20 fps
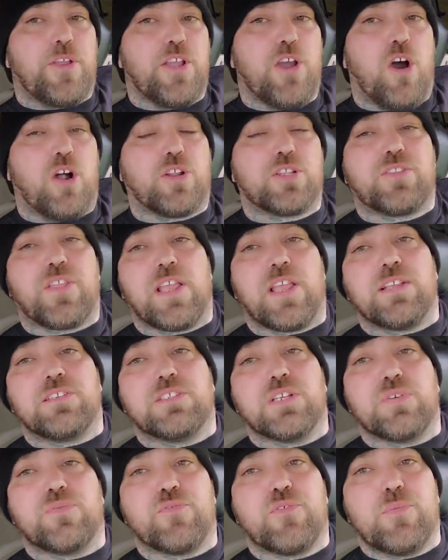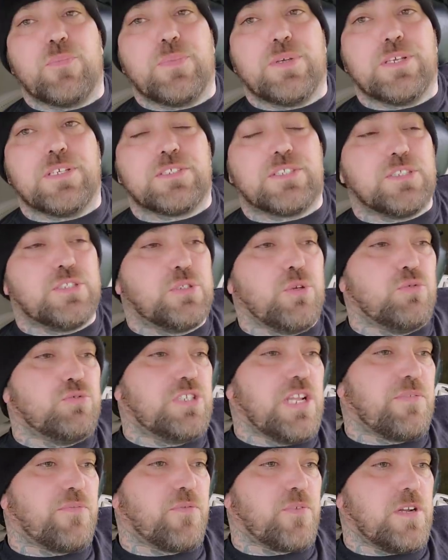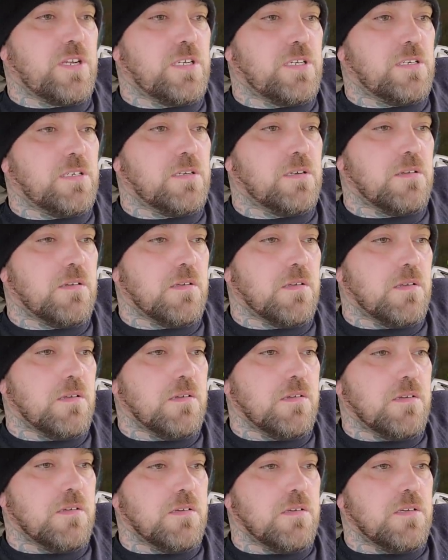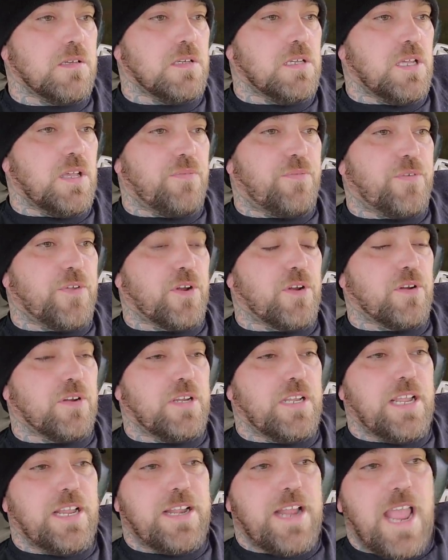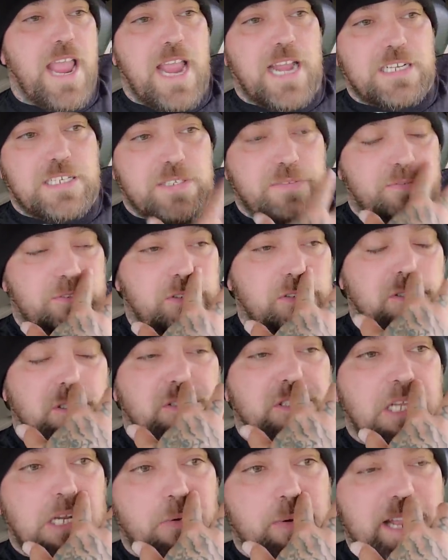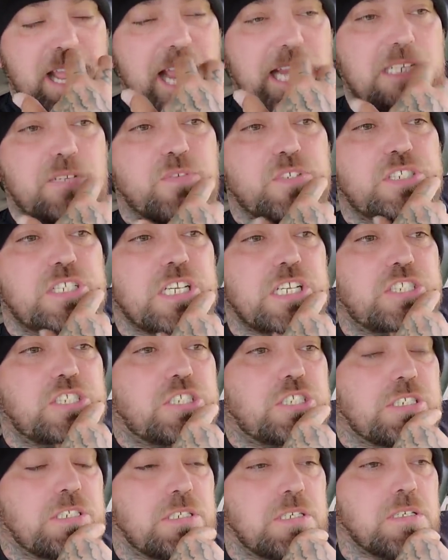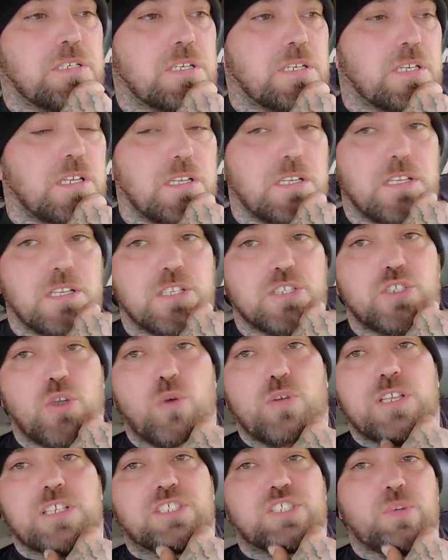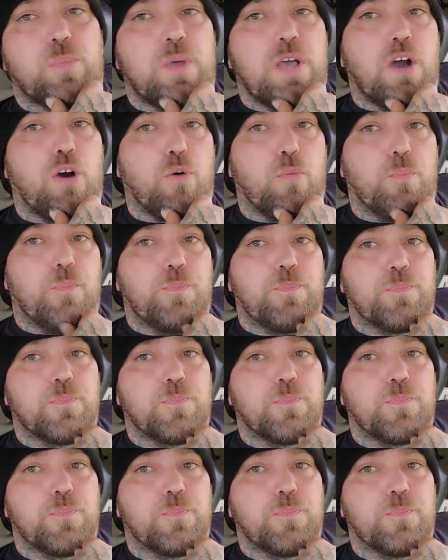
y'all to think different, man, to do different. If you're inactive, you know, dealing with active addiction, go get some help